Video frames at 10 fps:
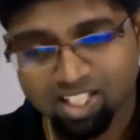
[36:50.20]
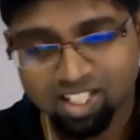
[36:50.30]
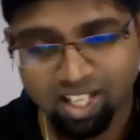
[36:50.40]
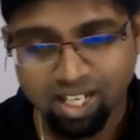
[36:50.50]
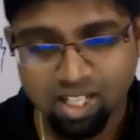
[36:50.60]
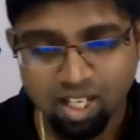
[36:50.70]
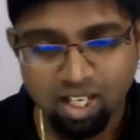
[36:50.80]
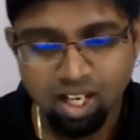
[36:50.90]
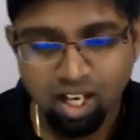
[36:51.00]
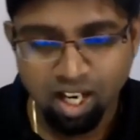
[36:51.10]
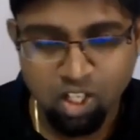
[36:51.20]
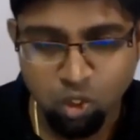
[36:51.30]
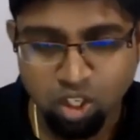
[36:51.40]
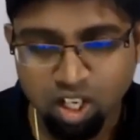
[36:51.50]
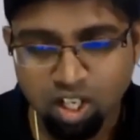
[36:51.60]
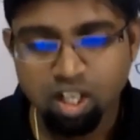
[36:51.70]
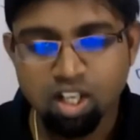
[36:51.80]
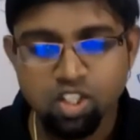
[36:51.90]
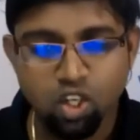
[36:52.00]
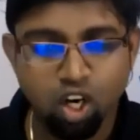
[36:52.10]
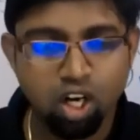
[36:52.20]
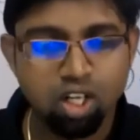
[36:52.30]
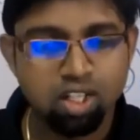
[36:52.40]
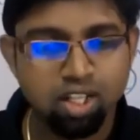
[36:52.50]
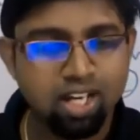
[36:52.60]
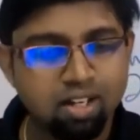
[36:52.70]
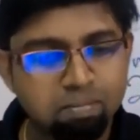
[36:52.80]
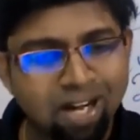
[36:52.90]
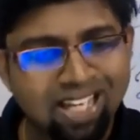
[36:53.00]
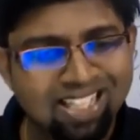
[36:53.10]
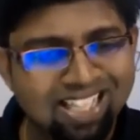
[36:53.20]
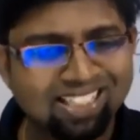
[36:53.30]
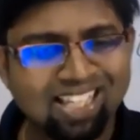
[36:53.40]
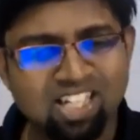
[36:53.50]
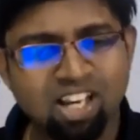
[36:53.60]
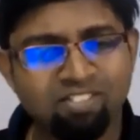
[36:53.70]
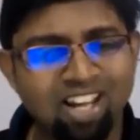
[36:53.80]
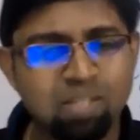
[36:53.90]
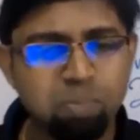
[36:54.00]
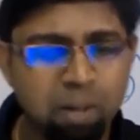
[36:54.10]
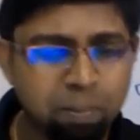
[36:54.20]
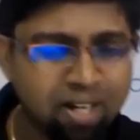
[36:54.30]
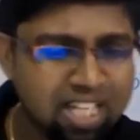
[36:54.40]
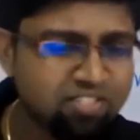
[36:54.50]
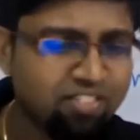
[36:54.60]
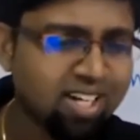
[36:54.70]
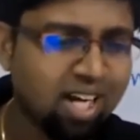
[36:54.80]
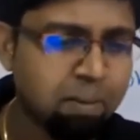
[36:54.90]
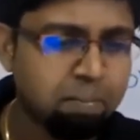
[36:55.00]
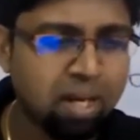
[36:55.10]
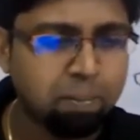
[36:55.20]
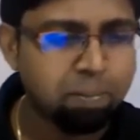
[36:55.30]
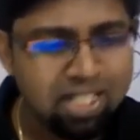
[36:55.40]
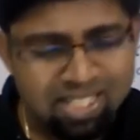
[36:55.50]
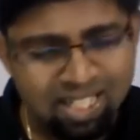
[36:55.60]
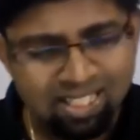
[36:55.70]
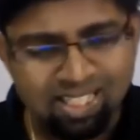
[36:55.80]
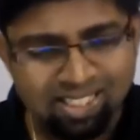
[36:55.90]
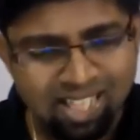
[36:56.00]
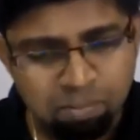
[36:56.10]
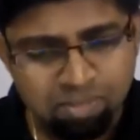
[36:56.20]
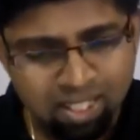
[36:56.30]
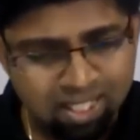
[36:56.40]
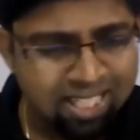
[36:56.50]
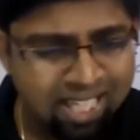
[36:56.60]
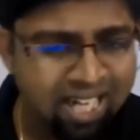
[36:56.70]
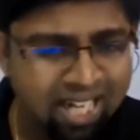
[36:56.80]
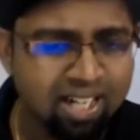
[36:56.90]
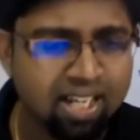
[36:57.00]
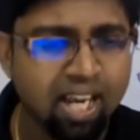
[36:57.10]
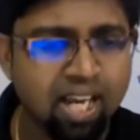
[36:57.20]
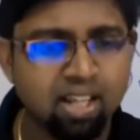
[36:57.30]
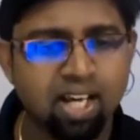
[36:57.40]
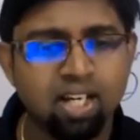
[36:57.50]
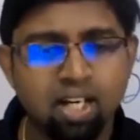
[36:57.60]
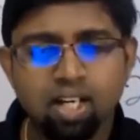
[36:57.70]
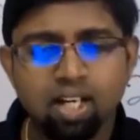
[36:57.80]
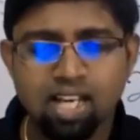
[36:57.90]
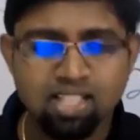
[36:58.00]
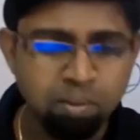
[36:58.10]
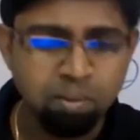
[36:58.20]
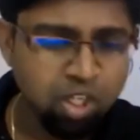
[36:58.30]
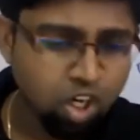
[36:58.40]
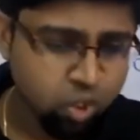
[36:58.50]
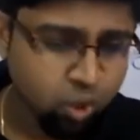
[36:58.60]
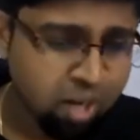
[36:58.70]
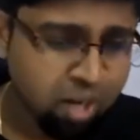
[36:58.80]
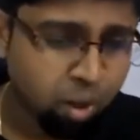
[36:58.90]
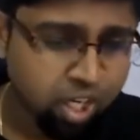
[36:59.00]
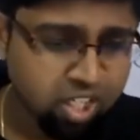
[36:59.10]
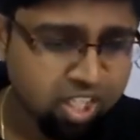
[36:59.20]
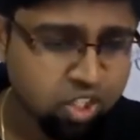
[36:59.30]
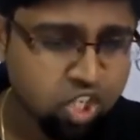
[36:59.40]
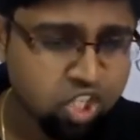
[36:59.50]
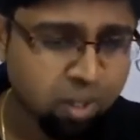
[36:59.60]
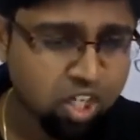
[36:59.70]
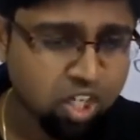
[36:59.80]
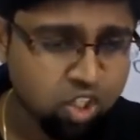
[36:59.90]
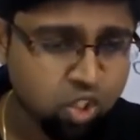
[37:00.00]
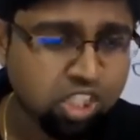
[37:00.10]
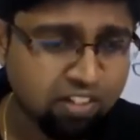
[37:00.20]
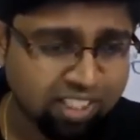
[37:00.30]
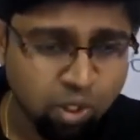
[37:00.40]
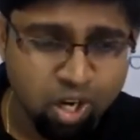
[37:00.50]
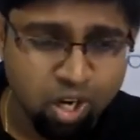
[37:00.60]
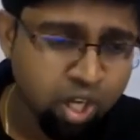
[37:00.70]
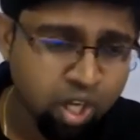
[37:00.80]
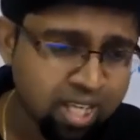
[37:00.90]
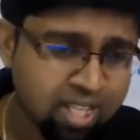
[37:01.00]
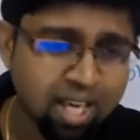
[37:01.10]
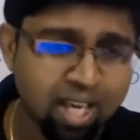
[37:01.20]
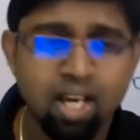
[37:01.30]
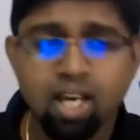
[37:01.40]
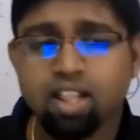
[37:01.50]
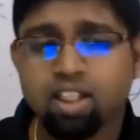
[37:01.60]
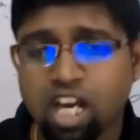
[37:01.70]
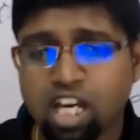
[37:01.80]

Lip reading: Right? Understood? So, right, by the section-wise papers, final papers, telling the same thing again and again, right? There's something called student monitoring system just to see whether you are going in the right